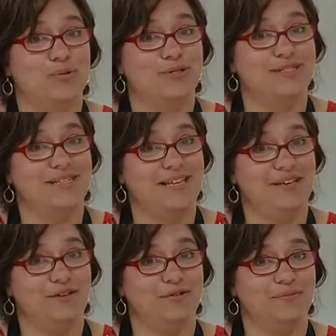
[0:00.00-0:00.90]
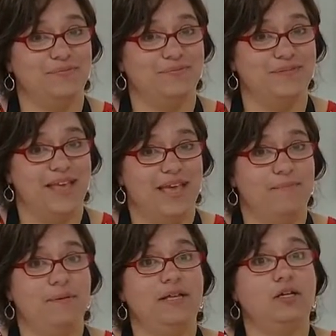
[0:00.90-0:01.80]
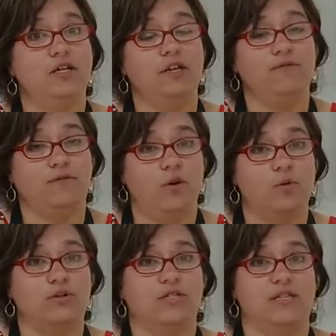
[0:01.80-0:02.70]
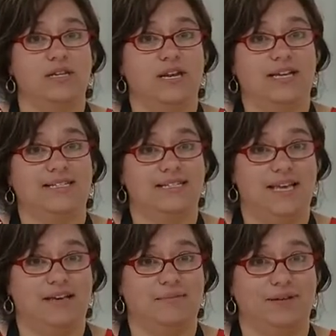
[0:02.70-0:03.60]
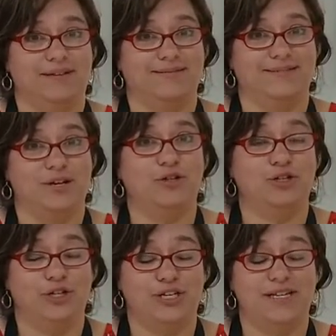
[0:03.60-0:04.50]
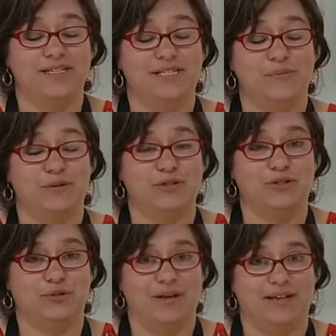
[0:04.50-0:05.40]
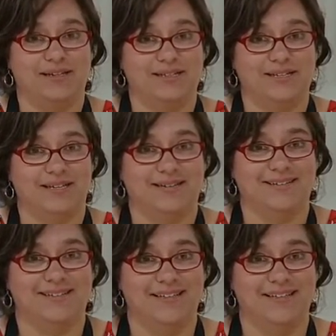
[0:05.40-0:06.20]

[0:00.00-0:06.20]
we'll see you, and be looking forward to the next segment on cooking and spirituality.